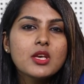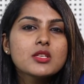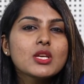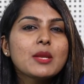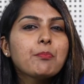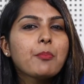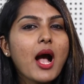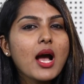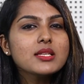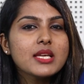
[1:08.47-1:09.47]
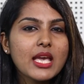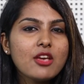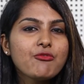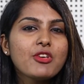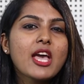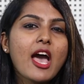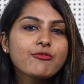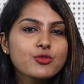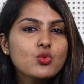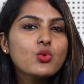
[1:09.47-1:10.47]
So in part A, we
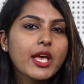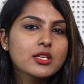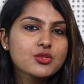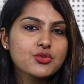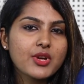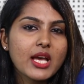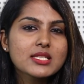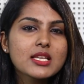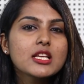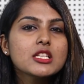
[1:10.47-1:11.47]
have 2 extracts,